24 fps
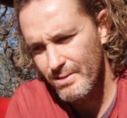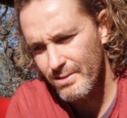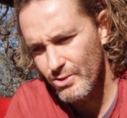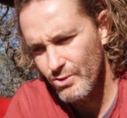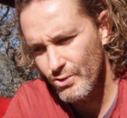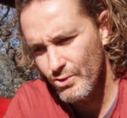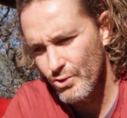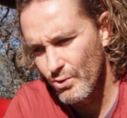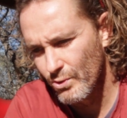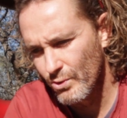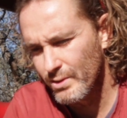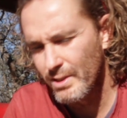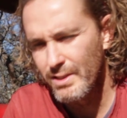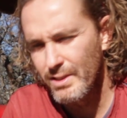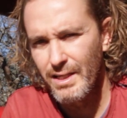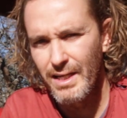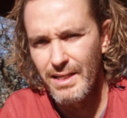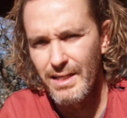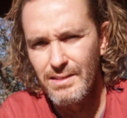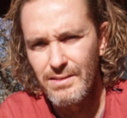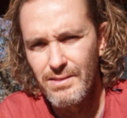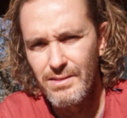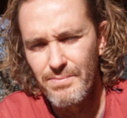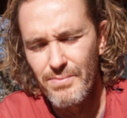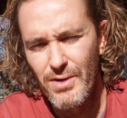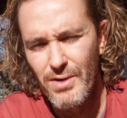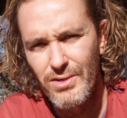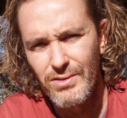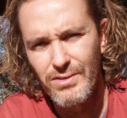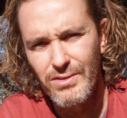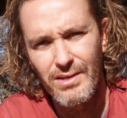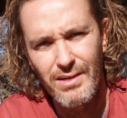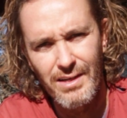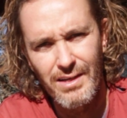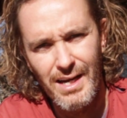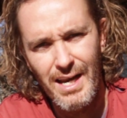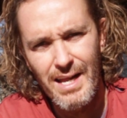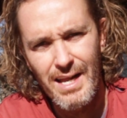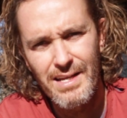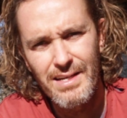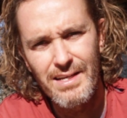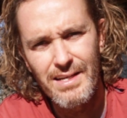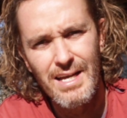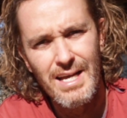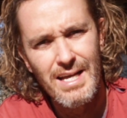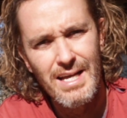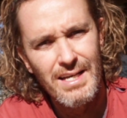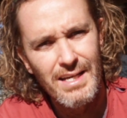short it against the motor crank.